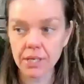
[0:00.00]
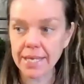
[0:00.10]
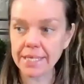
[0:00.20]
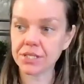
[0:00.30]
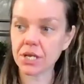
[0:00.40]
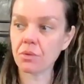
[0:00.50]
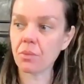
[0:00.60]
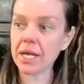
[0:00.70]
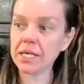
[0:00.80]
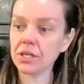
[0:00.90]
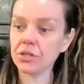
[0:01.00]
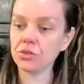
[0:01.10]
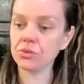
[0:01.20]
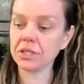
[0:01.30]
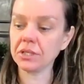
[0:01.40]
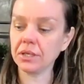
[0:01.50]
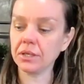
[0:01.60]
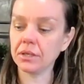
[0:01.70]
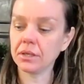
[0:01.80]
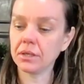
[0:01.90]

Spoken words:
Is there a way that you can